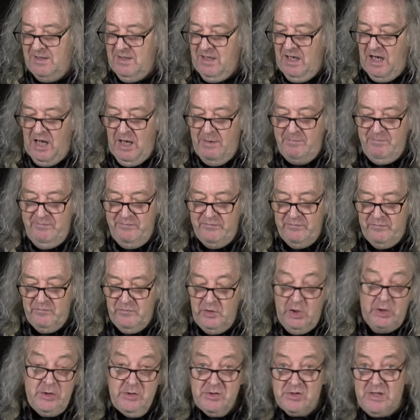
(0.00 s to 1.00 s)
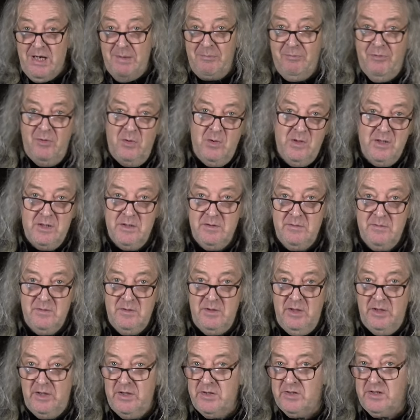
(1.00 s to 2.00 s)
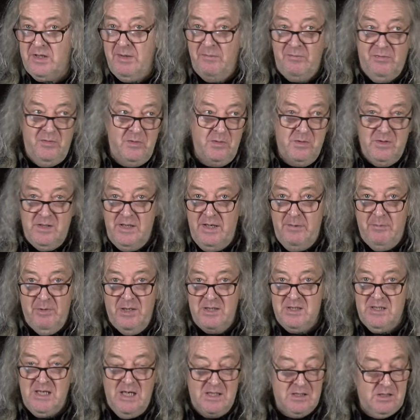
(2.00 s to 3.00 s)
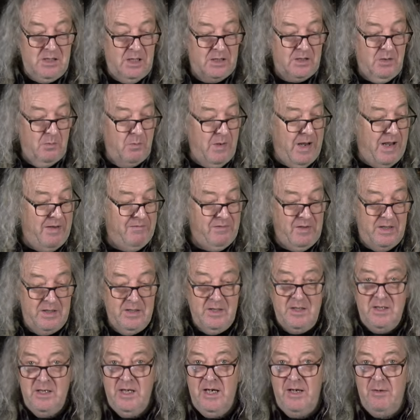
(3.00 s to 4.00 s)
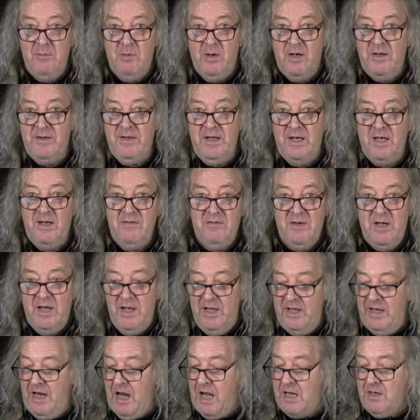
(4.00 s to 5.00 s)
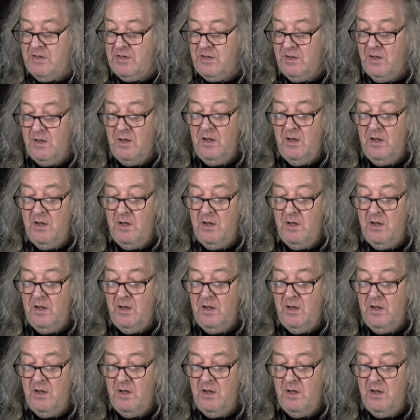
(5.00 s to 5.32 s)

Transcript: Um, you can skip forward. You can skip forward and hear what it sounds like or whatever, hear what I think of it at the end.